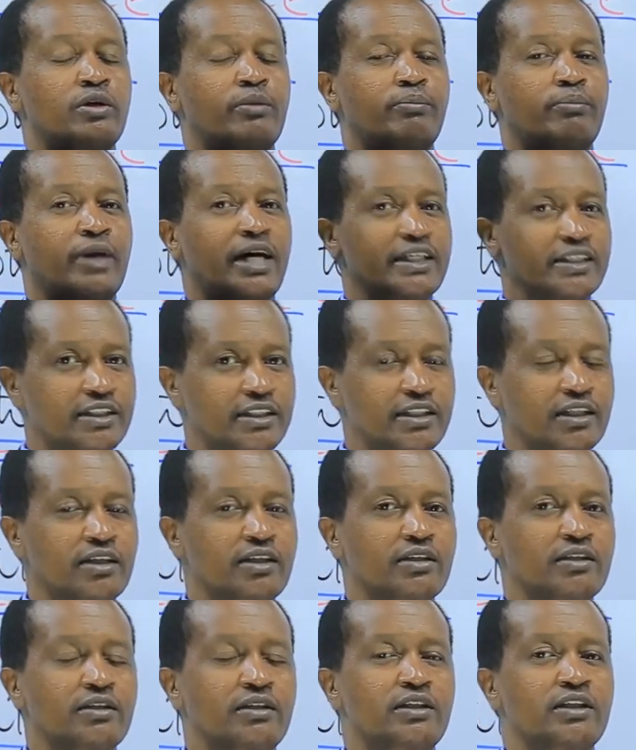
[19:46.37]

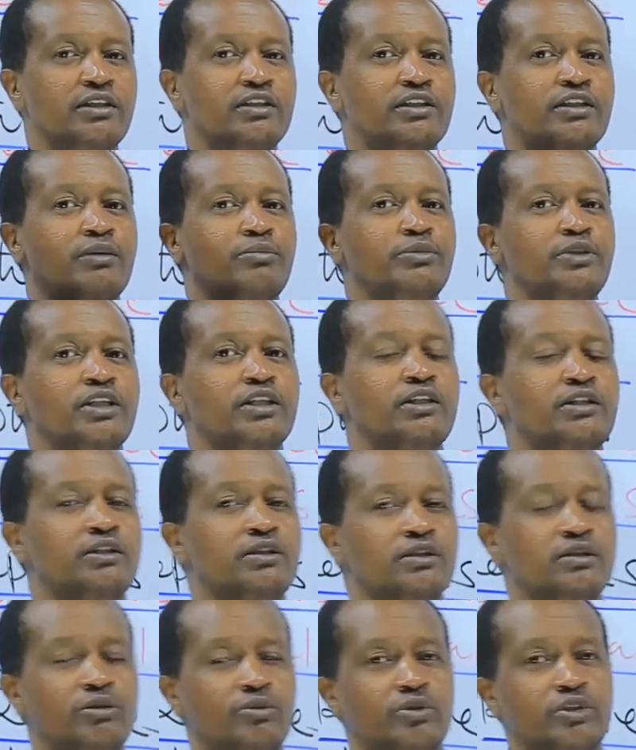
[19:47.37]
master this
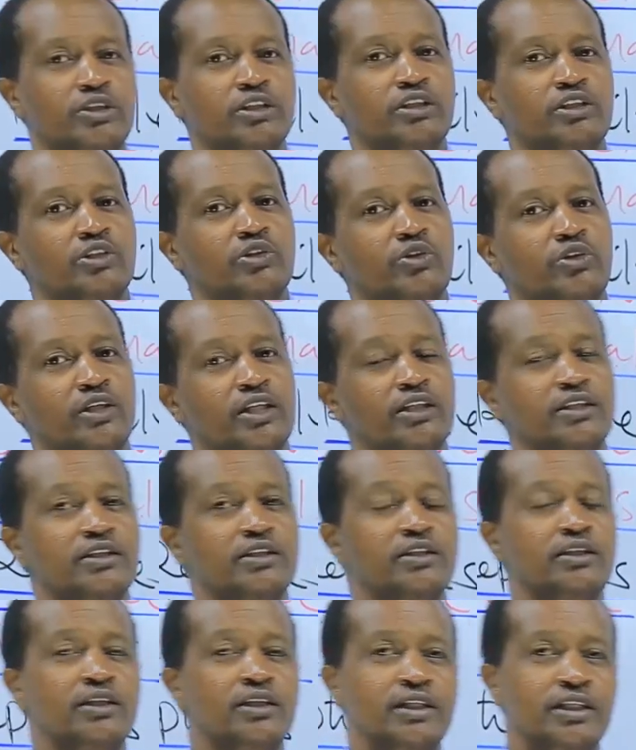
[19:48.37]
subject, which is known
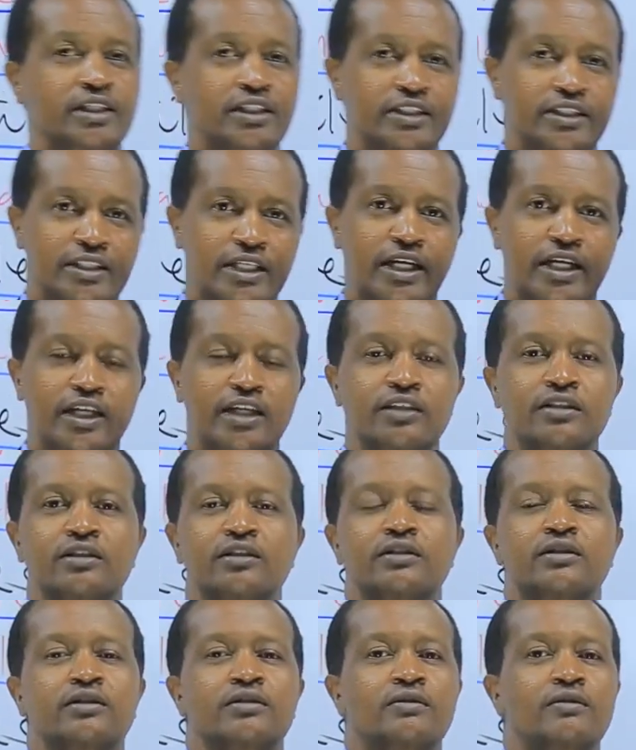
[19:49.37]
as
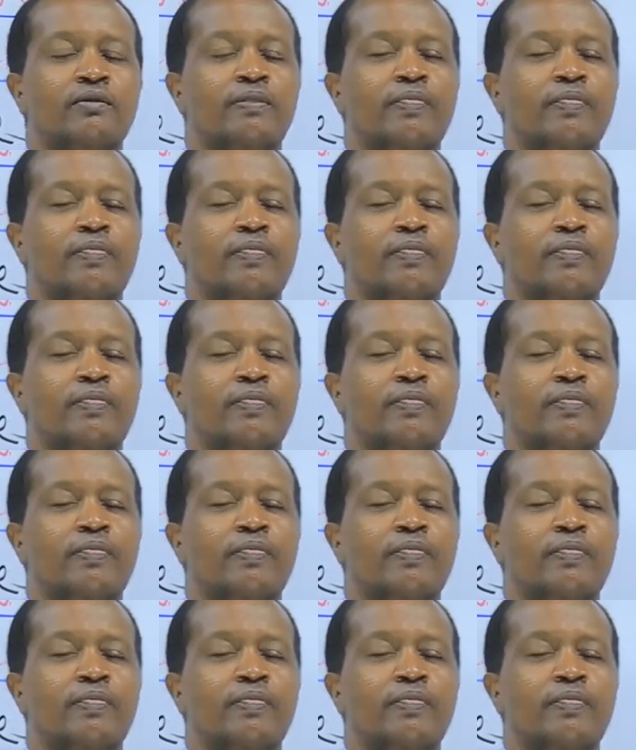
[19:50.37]
science.